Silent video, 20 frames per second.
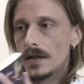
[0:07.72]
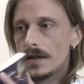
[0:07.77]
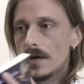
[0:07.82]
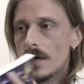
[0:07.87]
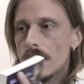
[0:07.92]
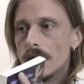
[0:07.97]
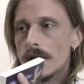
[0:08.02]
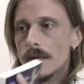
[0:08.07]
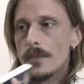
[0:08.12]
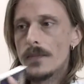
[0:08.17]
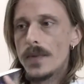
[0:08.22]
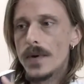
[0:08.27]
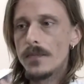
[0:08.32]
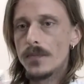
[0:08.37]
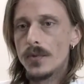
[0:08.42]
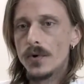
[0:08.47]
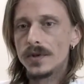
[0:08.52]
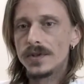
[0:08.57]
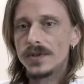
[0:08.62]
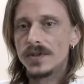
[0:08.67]
you know, I can
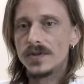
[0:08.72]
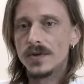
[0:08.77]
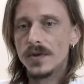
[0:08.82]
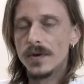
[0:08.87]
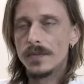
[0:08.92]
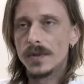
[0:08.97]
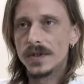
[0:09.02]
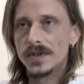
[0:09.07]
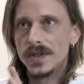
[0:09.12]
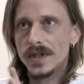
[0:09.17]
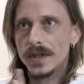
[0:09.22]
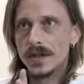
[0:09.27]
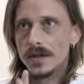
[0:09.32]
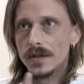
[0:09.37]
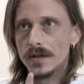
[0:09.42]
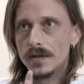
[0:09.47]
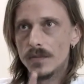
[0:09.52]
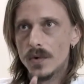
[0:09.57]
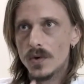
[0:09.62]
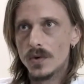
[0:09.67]
pinpoint it to a
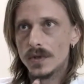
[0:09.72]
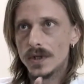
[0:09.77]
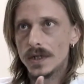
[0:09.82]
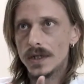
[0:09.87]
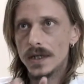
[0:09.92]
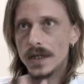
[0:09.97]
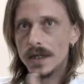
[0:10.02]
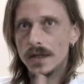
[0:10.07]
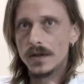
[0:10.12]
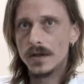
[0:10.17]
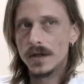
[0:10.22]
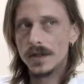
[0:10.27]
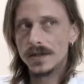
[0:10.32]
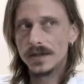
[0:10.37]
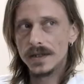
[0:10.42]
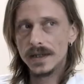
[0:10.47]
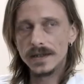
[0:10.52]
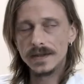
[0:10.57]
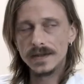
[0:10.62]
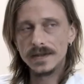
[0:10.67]
particular morning in
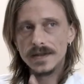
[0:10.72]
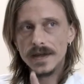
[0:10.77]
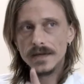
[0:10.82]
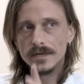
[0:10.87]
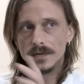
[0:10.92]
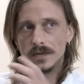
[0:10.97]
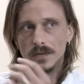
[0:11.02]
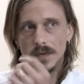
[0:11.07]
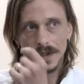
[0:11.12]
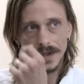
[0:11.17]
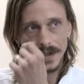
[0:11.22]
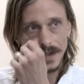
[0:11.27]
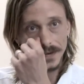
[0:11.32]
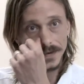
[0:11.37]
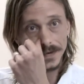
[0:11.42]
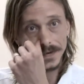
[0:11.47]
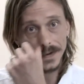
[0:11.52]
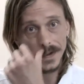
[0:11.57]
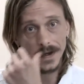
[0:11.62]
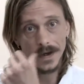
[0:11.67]
1987 when there
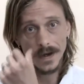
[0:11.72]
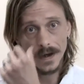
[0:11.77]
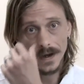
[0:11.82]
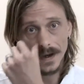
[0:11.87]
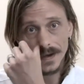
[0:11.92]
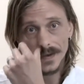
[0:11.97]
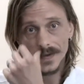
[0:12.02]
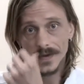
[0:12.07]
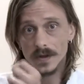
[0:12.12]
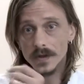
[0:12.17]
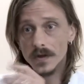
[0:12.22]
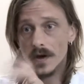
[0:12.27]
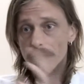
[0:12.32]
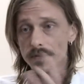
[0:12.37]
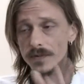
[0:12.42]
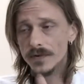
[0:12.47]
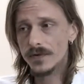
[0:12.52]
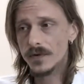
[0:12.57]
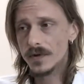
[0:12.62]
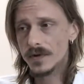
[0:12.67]
was, the night
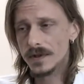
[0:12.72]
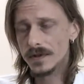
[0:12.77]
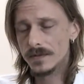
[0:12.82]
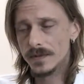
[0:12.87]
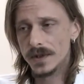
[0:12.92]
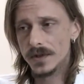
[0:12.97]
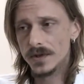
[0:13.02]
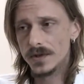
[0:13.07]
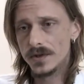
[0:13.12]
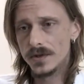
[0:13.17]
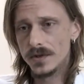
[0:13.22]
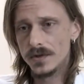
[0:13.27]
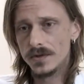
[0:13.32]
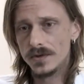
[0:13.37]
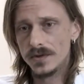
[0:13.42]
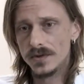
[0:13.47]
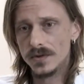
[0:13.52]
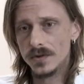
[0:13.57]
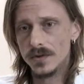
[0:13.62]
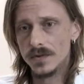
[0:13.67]
before there'd been a
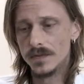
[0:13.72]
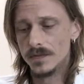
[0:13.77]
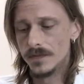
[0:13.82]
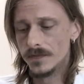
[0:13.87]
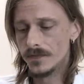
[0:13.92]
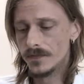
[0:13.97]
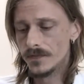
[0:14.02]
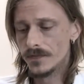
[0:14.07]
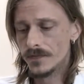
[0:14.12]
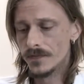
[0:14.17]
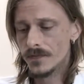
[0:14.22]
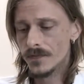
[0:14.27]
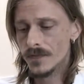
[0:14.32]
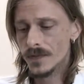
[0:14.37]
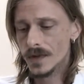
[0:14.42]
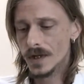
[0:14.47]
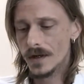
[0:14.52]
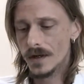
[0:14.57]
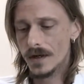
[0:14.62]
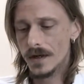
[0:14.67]
huge storm.
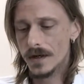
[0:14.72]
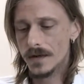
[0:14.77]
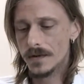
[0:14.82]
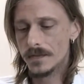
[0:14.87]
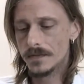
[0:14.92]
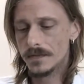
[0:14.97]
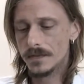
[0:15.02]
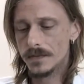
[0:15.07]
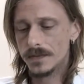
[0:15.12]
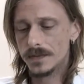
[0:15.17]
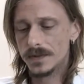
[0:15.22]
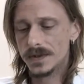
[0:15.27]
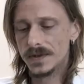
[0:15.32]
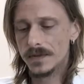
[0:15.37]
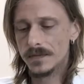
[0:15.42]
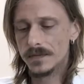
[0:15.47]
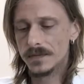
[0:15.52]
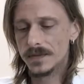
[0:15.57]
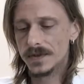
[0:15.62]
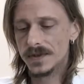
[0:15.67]
Um,
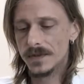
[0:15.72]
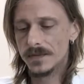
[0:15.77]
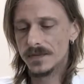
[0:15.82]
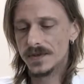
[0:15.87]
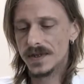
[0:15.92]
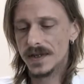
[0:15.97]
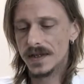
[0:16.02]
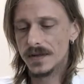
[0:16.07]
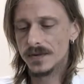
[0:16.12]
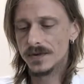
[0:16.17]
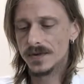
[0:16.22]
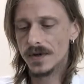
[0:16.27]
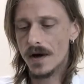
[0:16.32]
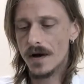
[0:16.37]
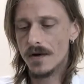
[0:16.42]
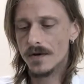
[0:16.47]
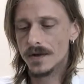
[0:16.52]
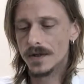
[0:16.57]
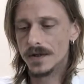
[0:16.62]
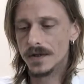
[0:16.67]
some, some said it was a
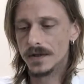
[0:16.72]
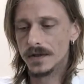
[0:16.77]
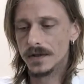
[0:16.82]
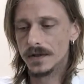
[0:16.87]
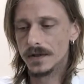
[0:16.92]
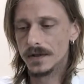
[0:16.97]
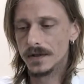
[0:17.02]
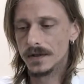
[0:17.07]
hurricane